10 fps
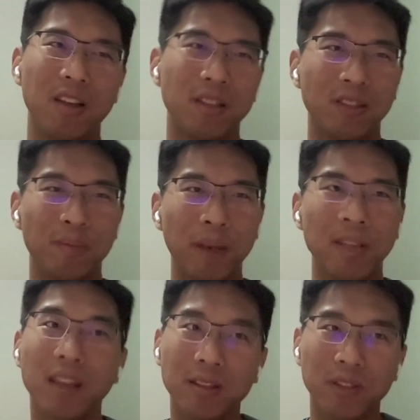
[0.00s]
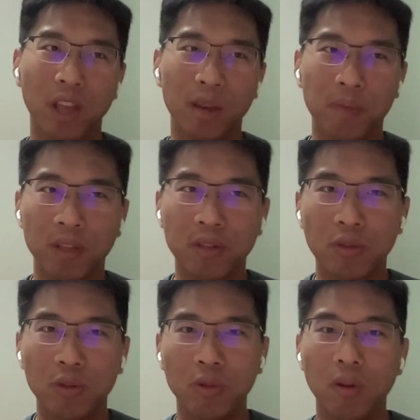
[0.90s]
the basic thing is
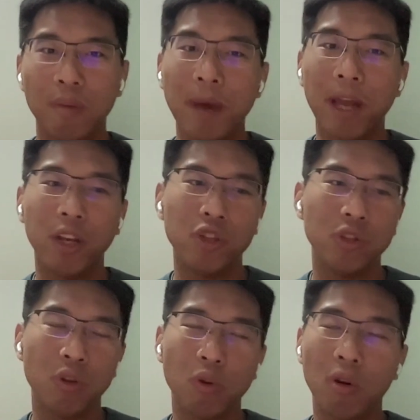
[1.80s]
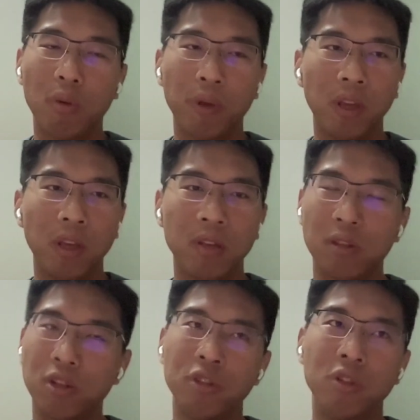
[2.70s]
to manage, query,
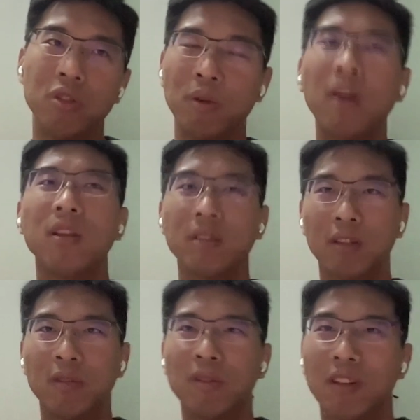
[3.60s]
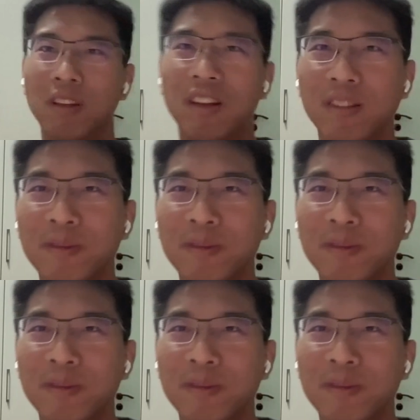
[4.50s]
search, right? So yeah.